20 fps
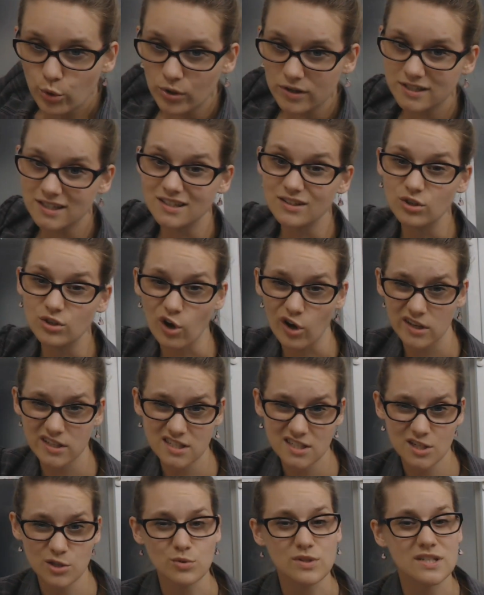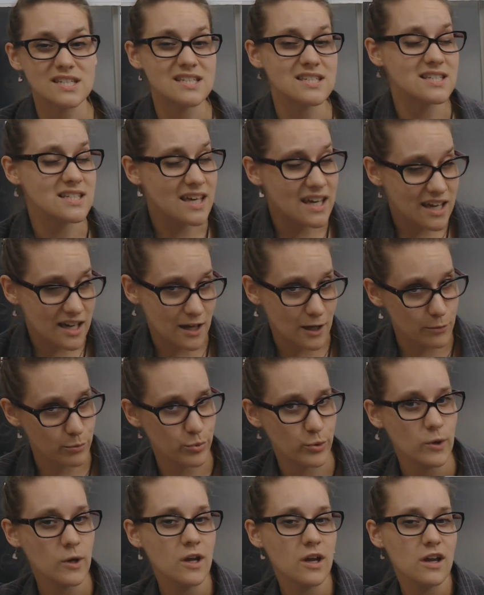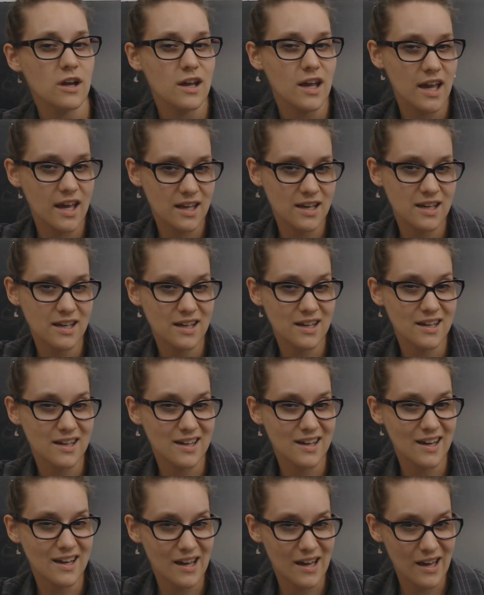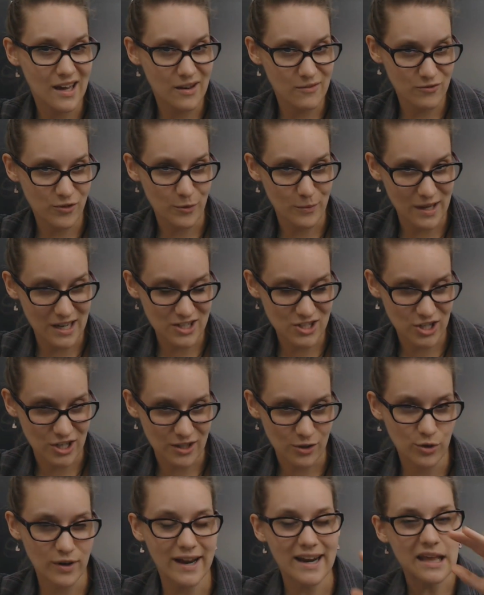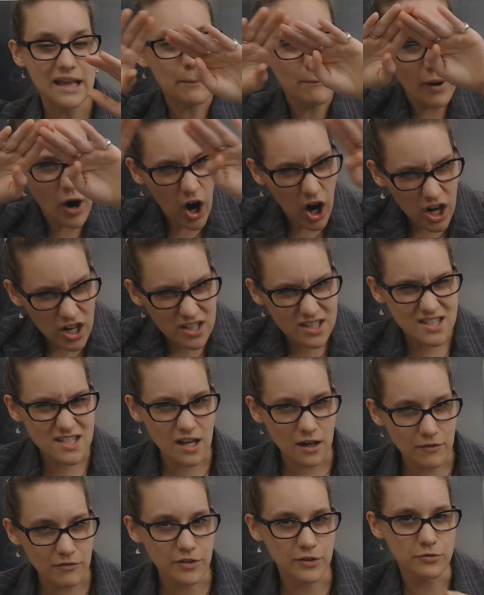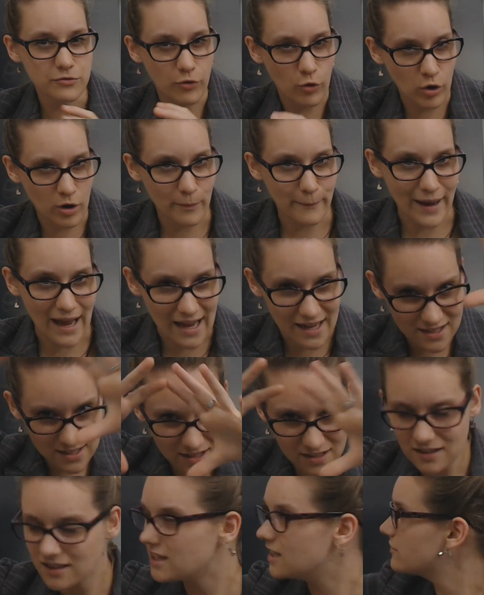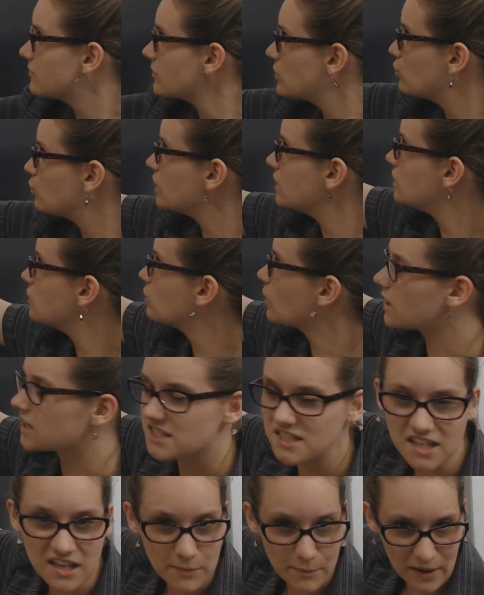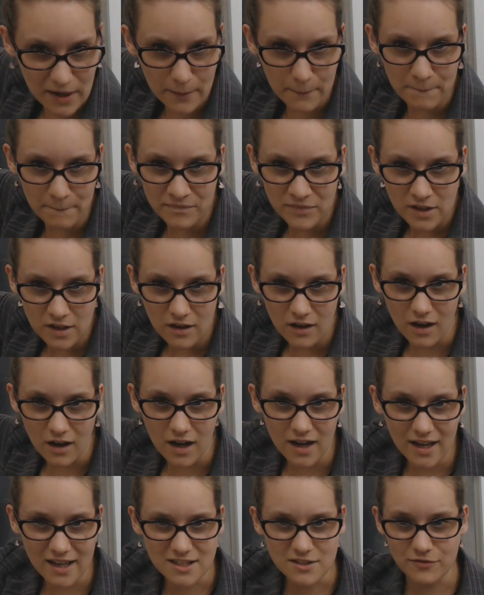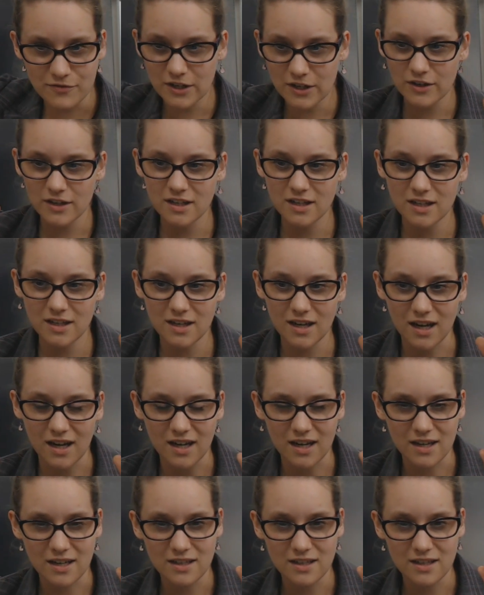important not to skip any information or any parts of the format, even when you are skimming. It's very